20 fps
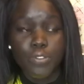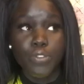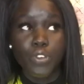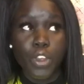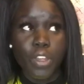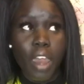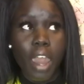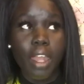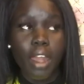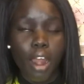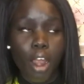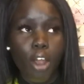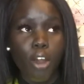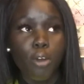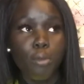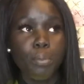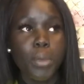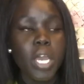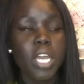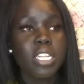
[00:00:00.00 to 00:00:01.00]
for that
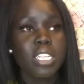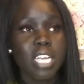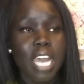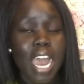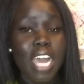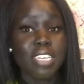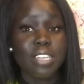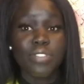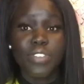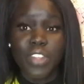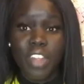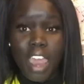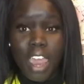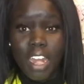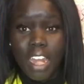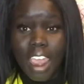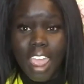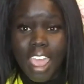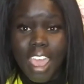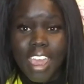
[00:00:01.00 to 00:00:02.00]
help, to ask for that
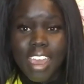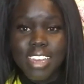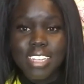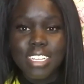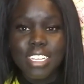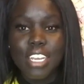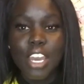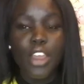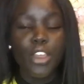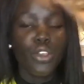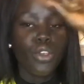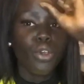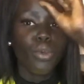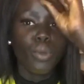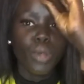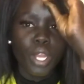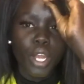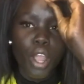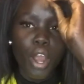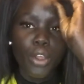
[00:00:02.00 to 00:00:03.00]
hand, you're
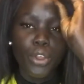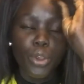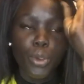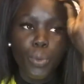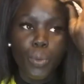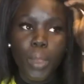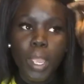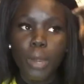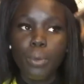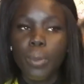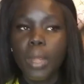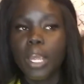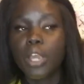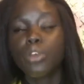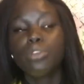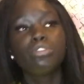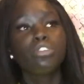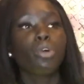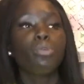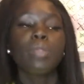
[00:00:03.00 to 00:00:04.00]
already on your way, right?
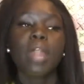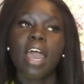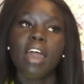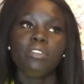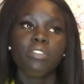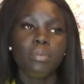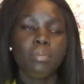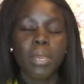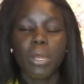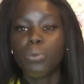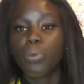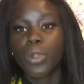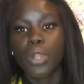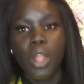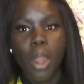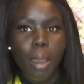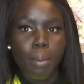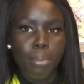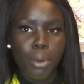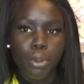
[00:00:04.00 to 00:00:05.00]
You don't have it made. We're
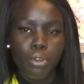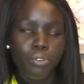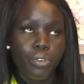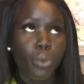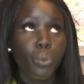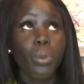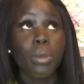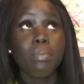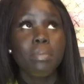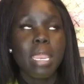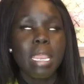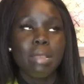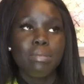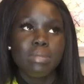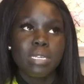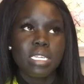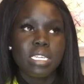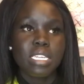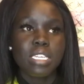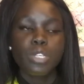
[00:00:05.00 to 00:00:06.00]
not perfect. We make
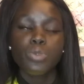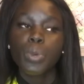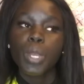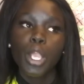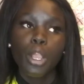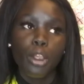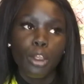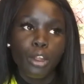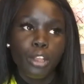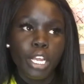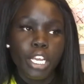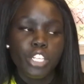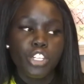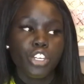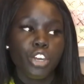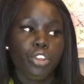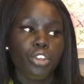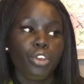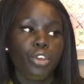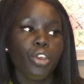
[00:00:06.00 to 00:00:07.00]
mistakes. We hurt
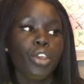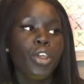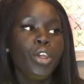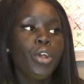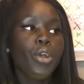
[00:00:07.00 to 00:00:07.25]
each other.